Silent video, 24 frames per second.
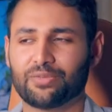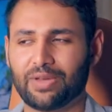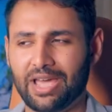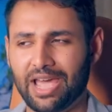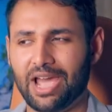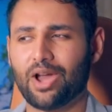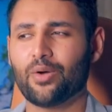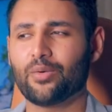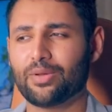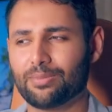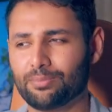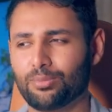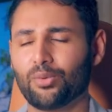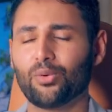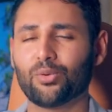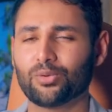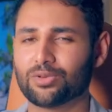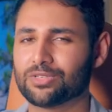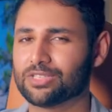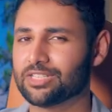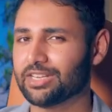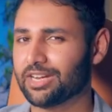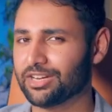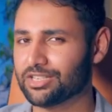of how
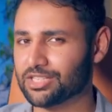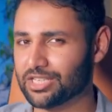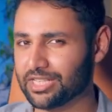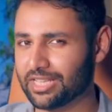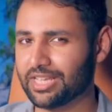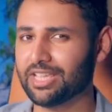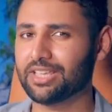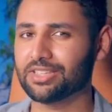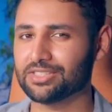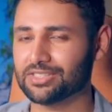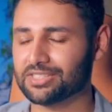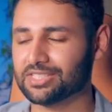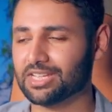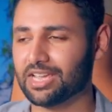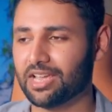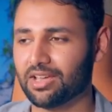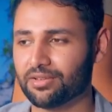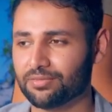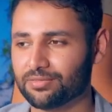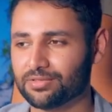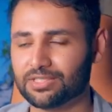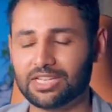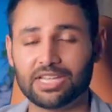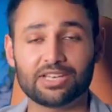important it actually is to
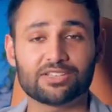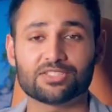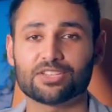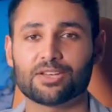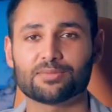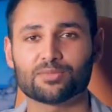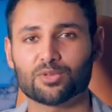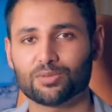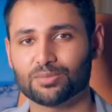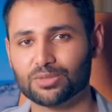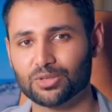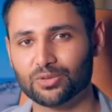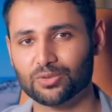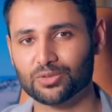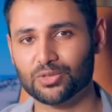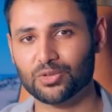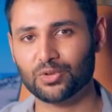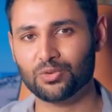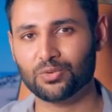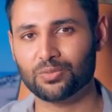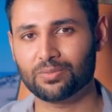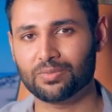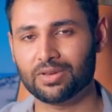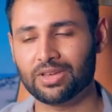have 10x optical
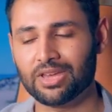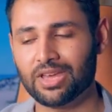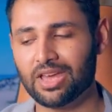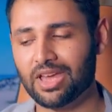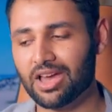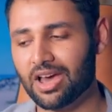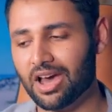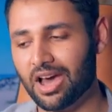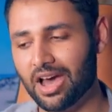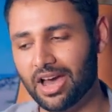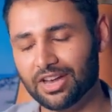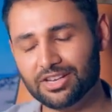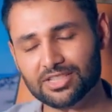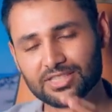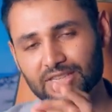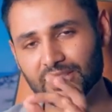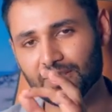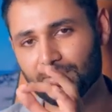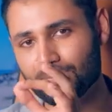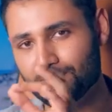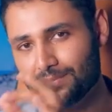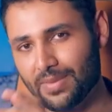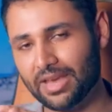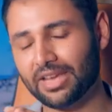zoom, I just think
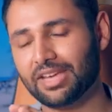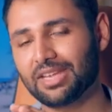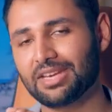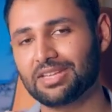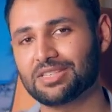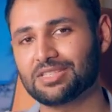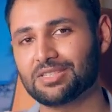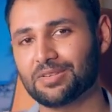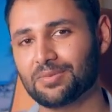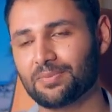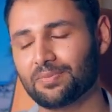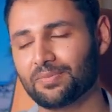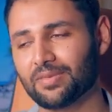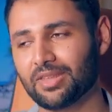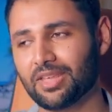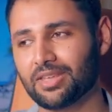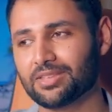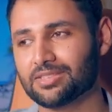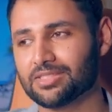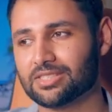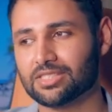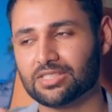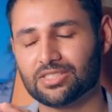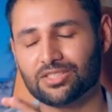the mechanism
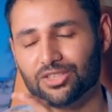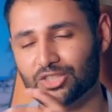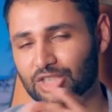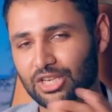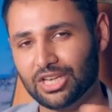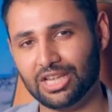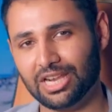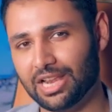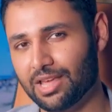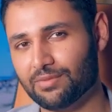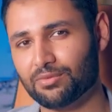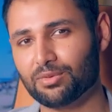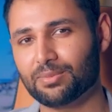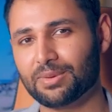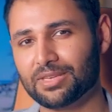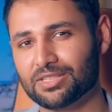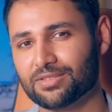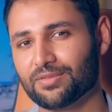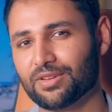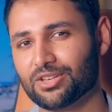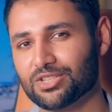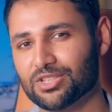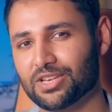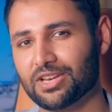is such a clever piece
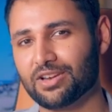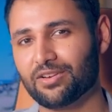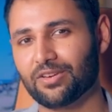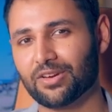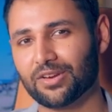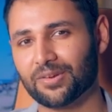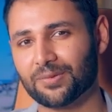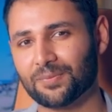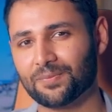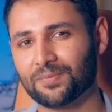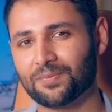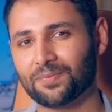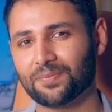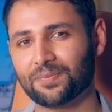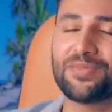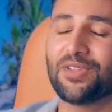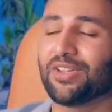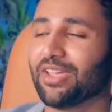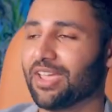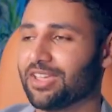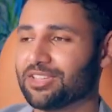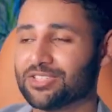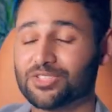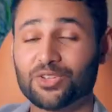of engineering.
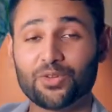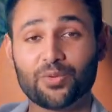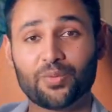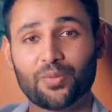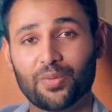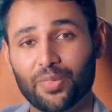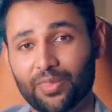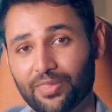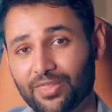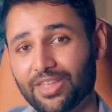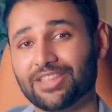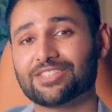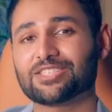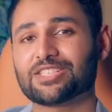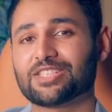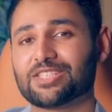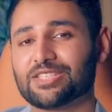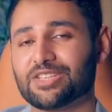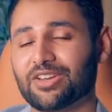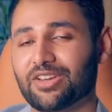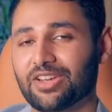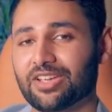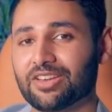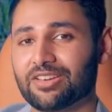Okay, so that's
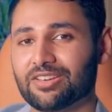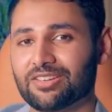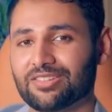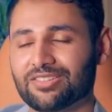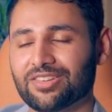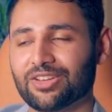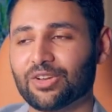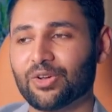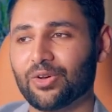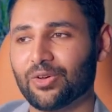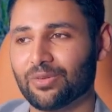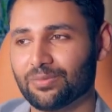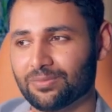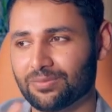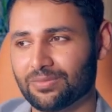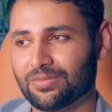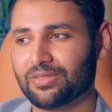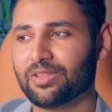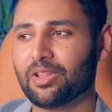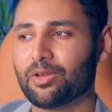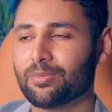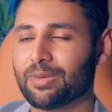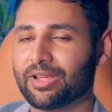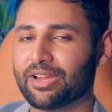design. I got
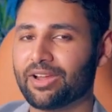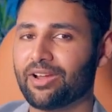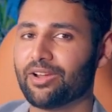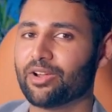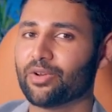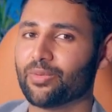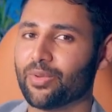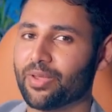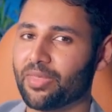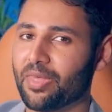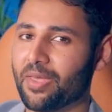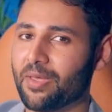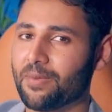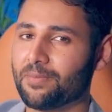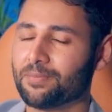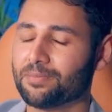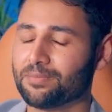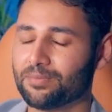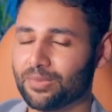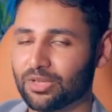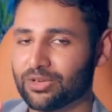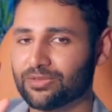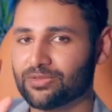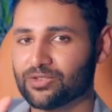a little bit carried away there,
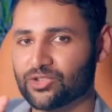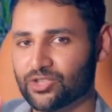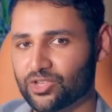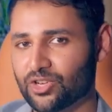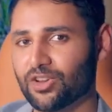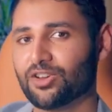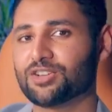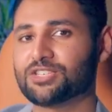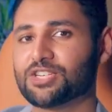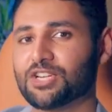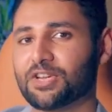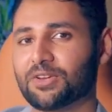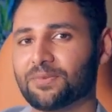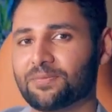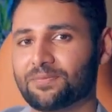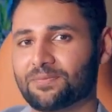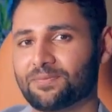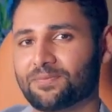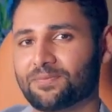but charging.